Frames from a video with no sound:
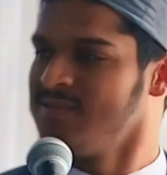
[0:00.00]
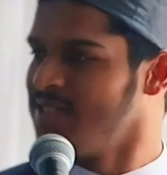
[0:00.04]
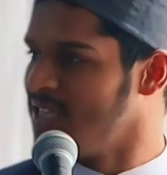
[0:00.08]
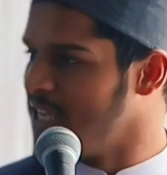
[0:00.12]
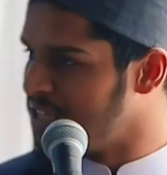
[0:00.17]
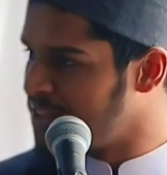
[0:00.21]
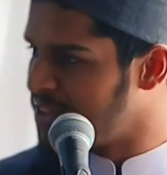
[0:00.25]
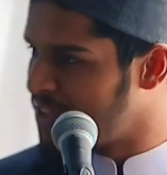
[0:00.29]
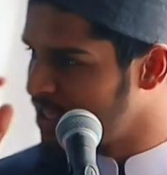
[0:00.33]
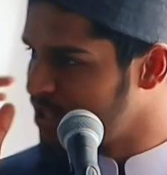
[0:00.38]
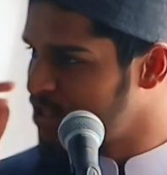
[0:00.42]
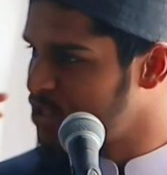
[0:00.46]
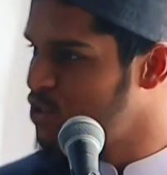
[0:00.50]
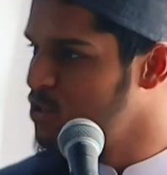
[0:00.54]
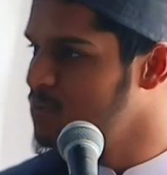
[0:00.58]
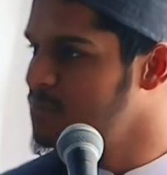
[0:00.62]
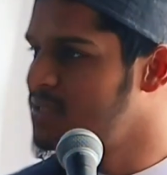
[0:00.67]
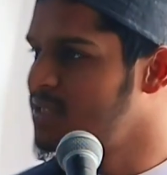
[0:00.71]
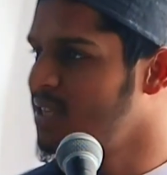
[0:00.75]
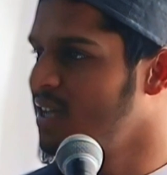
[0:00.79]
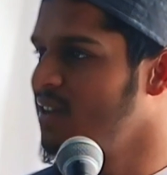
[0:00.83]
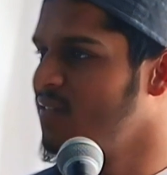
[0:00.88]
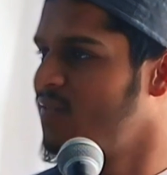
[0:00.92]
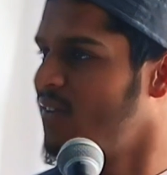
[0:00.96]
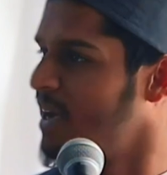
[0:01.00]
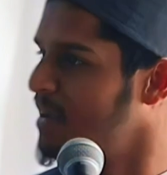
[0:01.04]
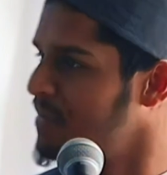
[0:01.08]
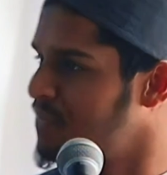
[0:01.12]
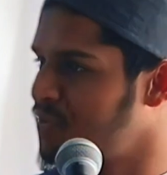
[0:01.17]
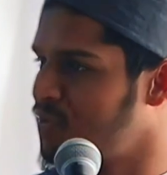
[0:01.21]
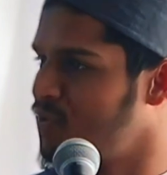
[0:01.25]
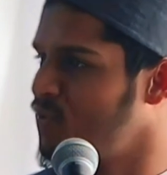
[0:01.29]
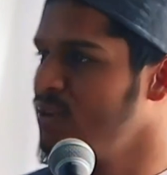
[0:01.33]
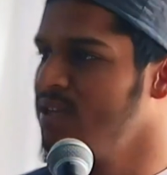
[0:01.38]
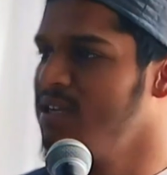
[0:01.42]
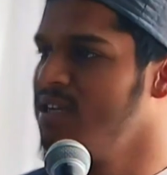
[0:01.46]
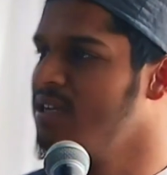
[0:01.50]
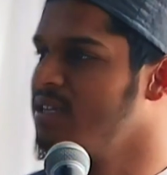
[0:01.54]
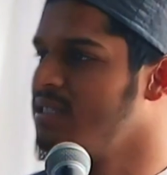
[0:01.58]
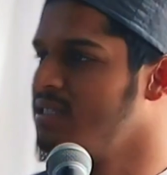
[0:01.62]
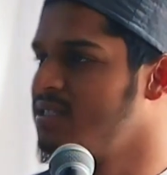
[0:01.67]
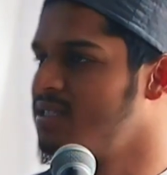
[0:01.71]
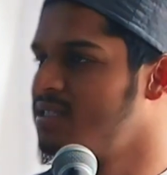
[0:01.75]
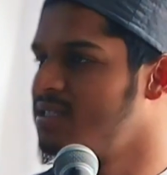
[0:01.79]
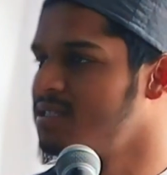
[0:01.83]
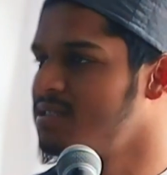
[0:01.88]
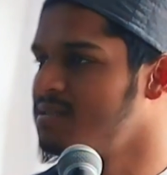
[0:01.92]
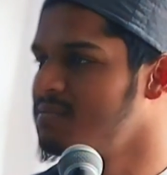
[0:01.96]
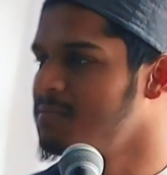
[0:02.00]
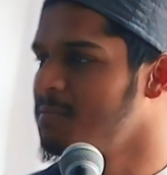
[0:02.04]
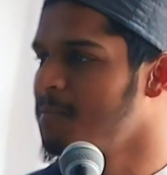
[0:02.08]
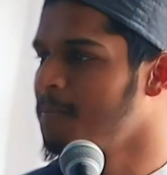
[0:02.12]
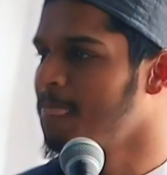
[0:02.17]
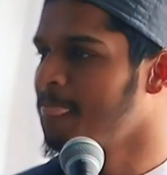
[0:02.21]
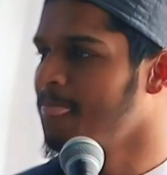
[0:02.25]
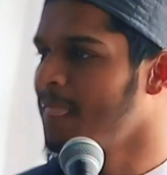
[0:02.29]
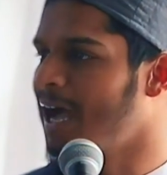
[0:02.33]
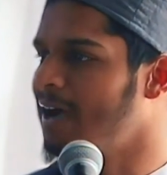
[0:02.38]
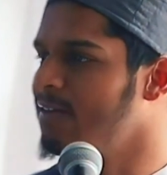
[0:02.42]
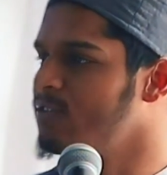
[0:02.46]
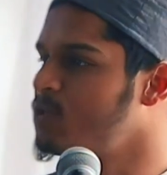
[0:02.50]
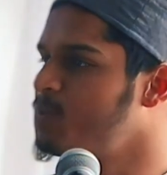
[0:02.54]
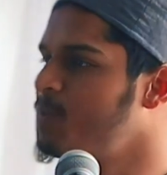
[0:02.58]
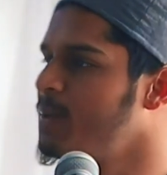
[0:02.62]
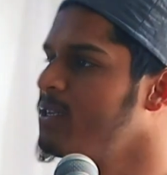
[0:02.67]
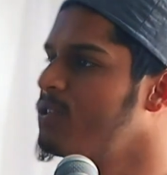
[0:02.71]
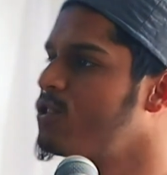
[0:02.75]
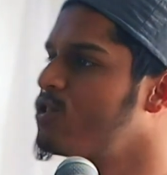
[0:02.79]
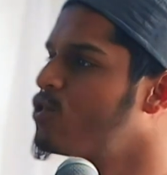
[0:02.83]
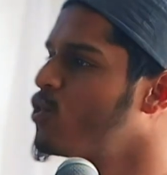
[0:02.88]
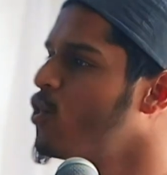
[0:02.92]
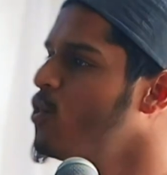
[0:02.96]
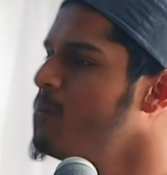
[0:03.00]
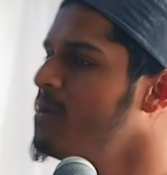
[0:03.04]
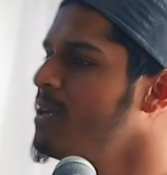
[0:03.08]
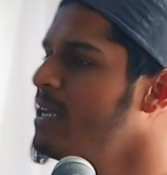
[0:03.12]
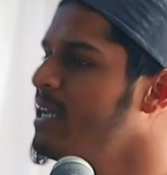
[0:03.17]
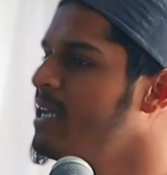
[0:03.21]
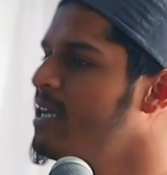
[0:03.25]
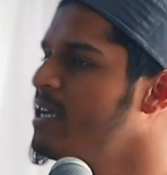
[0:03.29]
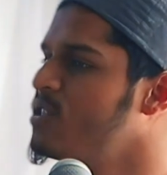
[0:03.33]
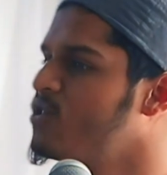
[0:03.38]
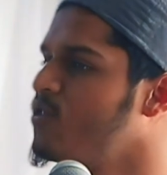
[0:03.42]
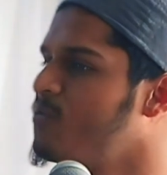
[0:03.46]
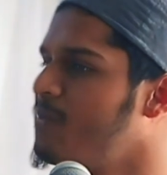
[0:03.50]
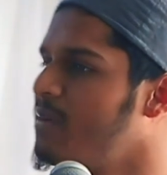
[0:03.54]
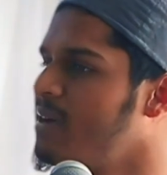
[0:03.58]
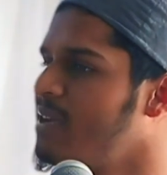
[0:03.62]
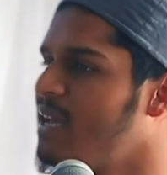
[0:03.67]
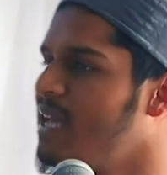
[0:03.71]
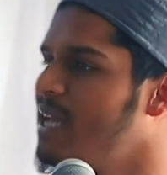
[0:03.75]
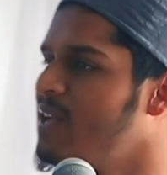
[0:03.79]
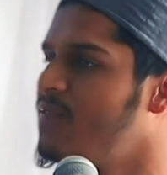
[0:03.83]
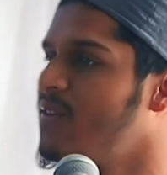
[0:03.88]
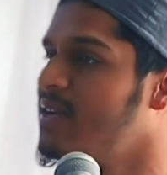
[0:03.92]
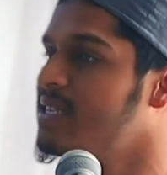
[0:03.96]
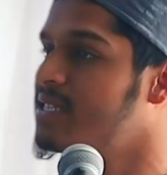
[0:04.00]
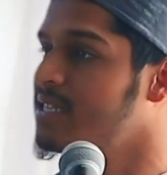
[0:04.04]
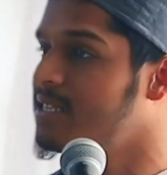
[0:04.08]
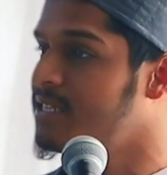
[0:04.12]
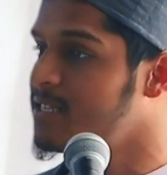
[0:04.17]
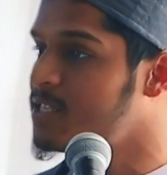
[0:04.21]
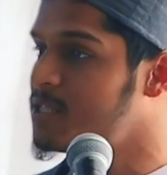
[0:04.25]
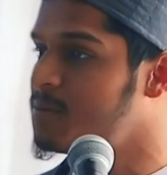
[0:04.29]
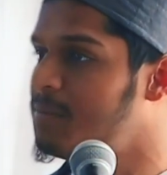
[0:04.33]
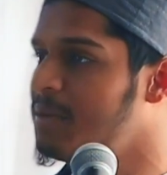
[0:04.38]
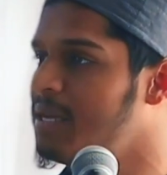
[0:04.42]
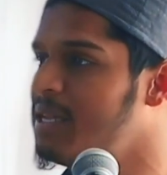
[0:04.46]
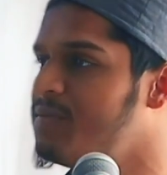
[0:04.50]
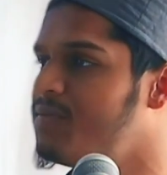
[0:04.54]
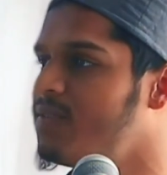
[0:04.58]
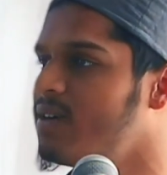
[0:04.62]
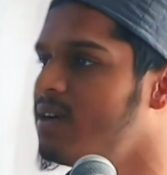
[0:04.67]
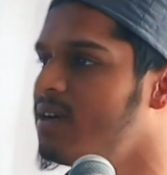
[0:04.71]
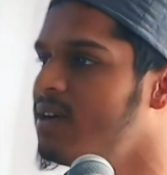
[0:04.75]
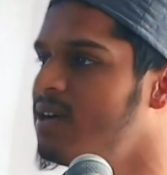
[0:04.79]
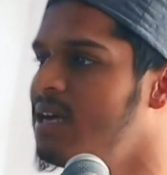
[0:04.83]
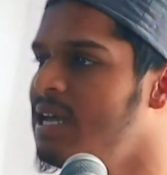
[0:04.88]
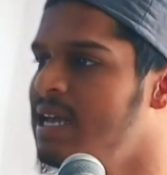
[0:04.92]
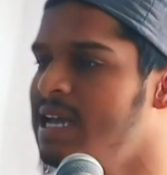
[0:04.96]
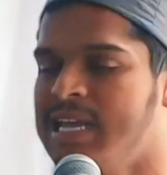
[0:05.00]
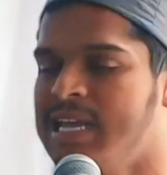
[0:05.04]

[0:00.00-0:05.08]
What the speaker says: He thinks to himself, I have 3 years. I've spent so many years of my life as a disbeliever.